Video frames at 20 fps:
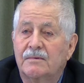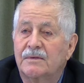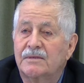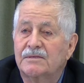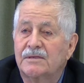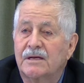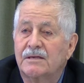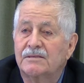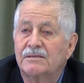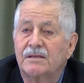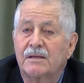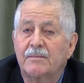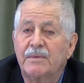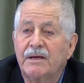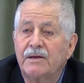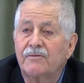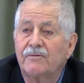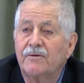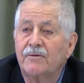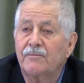discuss the
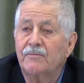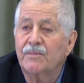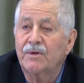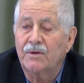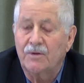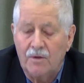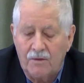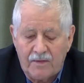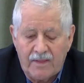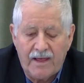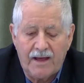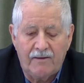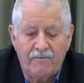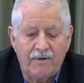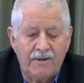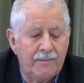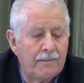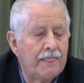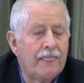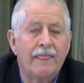Beaver, you know that
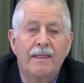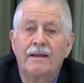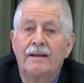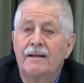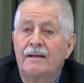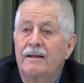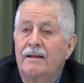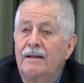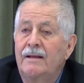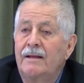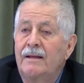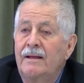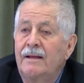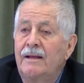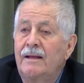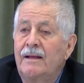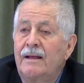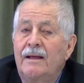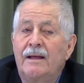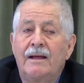one.
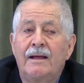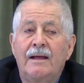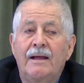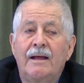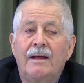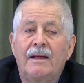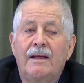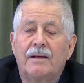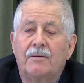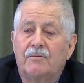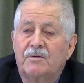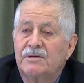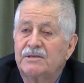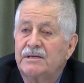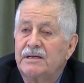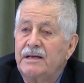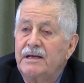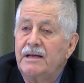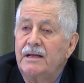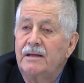It
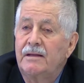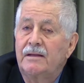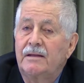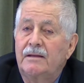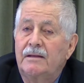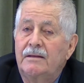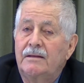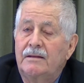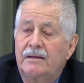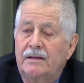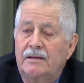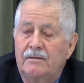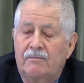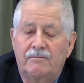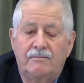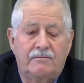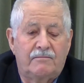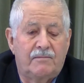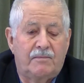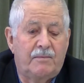was in it,
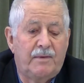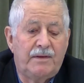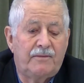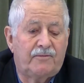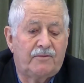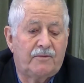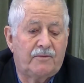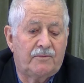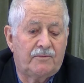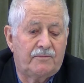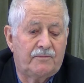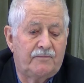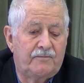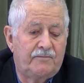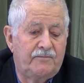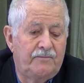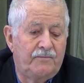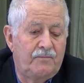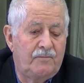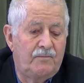Beaver
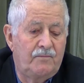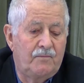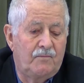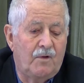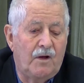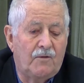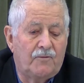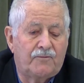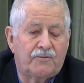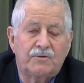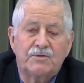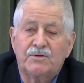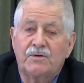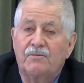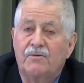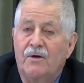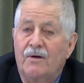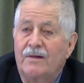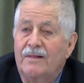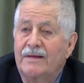well, first
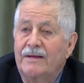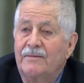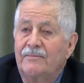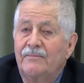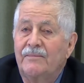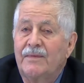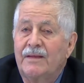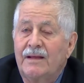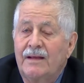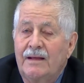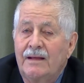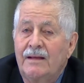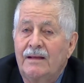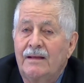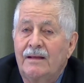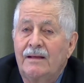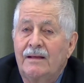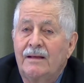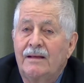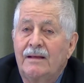of all, it
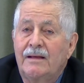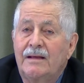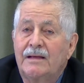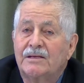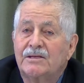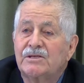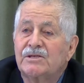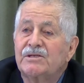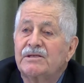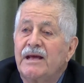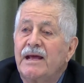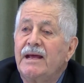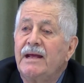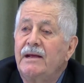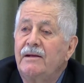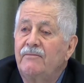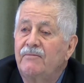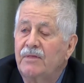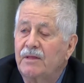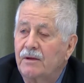it
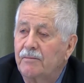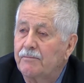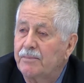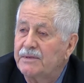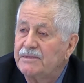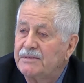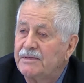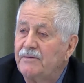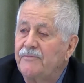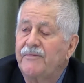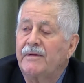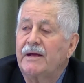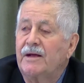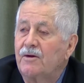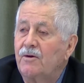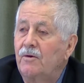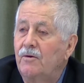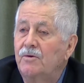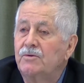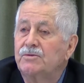saved the
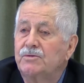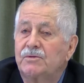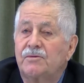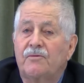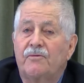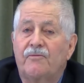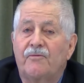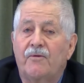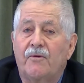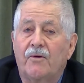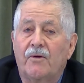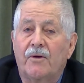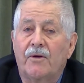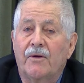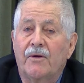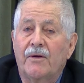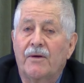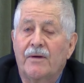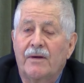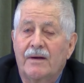Pacific coast
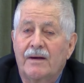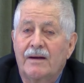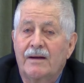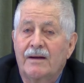for